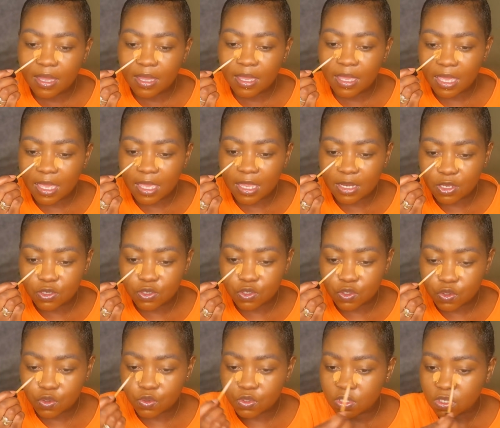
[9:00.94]
and it
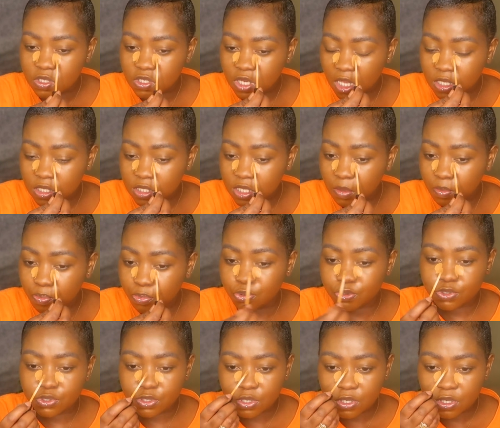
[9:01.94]
should just stay
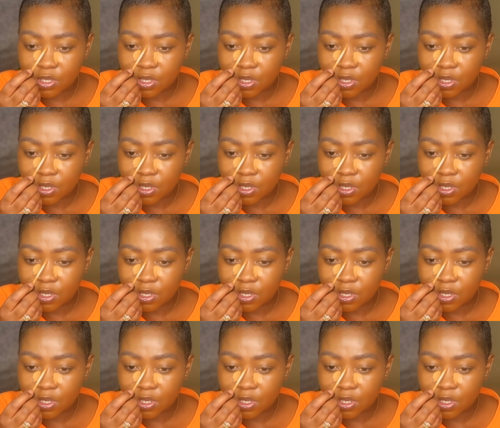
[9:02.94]
put.